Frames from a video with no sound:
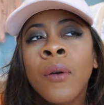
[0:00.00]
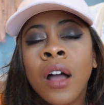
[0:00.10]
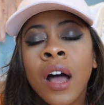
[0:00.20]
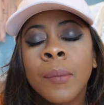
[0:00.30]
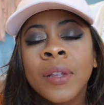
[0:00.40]

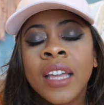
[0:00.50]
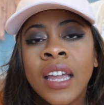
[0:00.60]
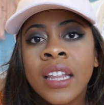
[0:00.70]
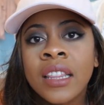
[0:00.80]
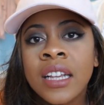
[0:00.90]

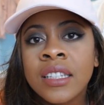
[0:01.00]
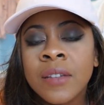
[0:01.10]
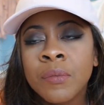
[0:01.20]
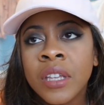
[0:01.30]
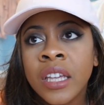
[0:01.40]
complicated things
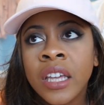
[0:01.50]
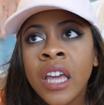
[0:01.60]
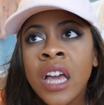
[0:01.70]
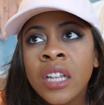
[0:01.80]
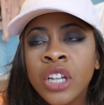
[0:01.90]
can be.
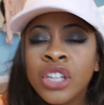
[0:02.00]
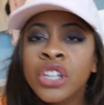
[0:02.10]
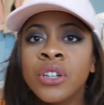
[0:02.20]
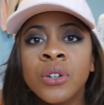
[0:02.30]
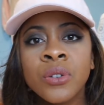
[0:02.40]
Like,
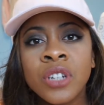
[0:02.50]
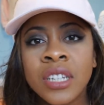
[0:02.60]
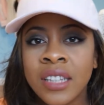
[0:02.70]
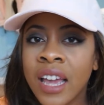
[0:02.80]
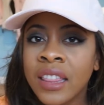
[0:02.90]
you
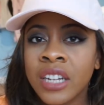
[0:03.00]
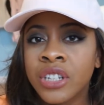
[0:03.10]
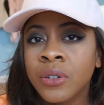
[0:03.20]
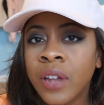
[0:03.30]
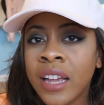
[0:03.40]
just saying
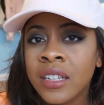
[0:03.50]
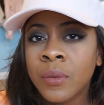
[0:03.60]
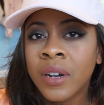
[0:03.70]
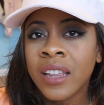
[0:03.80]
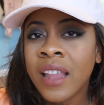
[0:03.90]
that you like
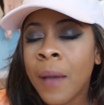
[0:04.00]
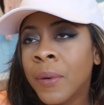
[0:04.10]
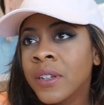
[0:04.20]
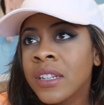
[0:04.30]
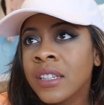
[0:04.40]
someone and that
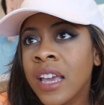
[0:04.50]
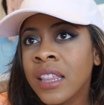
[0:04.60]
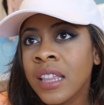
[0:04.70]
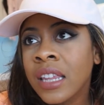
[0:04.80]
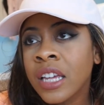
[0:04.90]
person
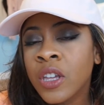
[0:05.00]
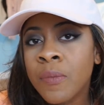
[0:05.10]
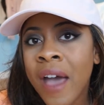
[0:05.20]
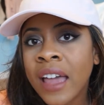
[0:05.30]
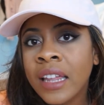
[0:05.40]
saying that they like
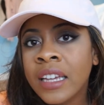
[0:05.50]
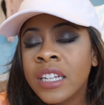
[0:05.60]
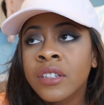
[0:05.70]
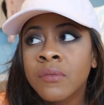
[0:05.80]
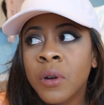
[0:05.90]
you back, like,
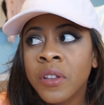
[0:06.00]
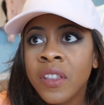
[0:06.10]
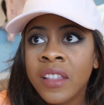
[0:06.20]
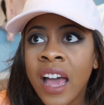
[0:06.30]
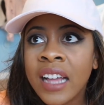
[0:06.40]
it's more
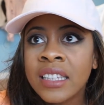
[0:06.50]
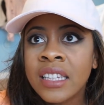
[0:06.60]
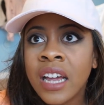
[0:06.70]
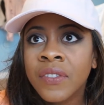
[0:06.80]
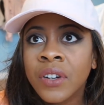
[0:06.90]
than that.
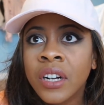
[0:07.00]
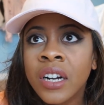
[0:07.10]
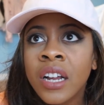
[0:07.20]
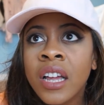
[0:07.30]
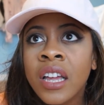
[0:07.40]
It's
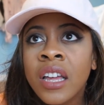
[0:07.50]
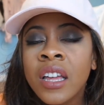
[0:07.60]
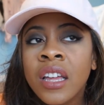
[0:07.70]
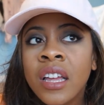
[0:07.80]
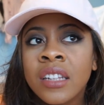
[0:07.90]
never,
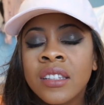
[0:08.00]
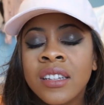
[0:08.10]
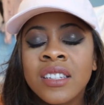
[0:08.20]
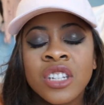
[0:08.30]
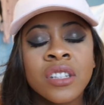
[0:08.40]

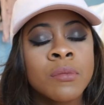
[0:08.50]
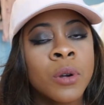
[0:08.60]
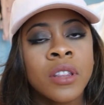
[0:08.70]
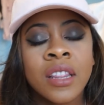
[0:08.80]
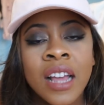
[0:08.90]
it's just
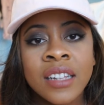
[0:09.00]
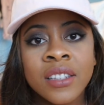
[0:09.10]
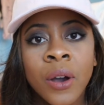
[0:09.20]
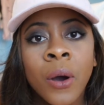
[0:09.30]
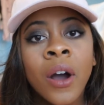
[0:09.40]
more than that.
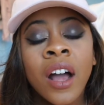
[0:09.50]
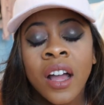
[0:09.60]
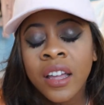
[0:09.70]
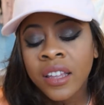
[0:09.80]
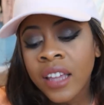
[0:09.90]
So
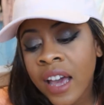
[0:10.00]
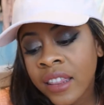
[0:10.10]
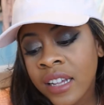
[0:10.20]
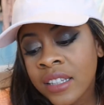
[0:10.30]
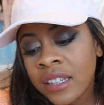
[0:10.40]

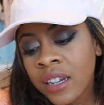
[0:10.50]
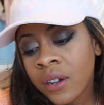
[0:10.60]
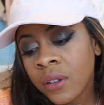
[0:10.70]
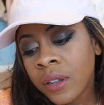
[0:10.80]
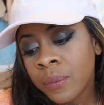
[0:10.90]
yeah, that's
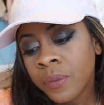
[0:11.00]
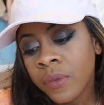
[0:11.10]
the only